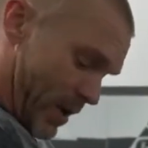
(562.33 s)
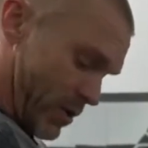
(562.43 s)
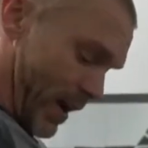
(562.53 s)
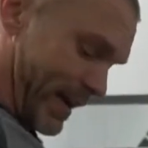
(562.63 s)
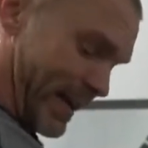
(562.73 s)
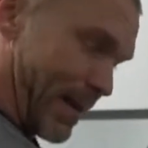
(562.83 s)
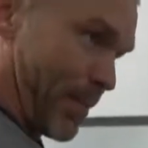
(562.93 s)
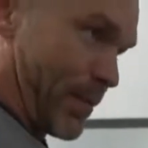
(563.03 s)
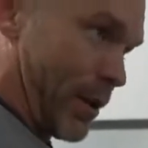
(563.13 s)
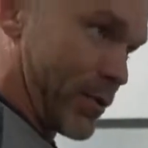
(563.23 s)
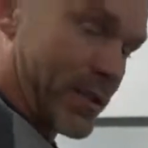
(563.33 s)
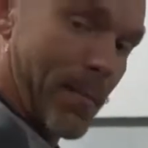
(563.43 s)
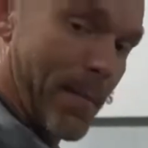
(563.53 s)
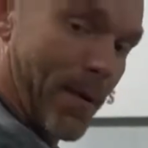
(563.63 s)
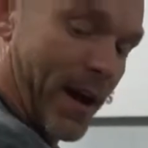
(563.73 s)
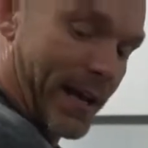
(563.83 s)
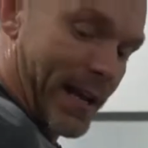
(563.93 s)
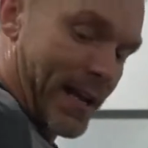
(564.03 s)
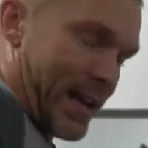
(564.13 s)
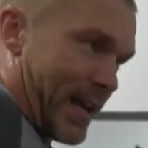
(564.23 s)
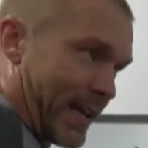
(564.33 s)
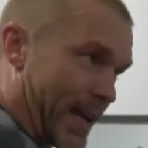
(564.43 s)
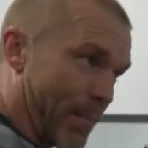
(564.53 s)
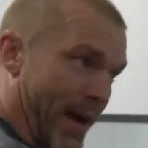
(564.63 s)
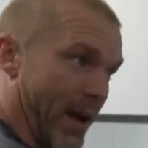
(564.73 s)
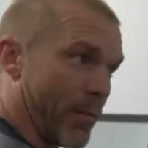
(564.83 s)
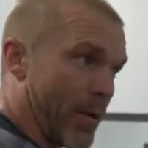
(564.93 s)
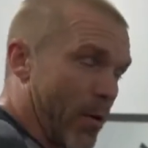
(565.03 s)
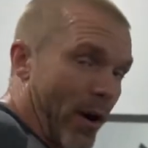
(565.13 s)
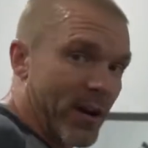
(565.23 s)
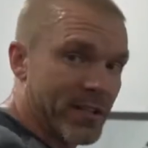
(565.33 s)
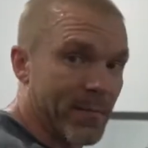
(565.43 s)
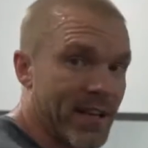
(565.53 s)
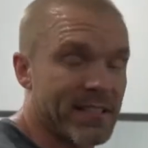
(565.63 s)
so I can keep them close to my body, keep my elbow more out to my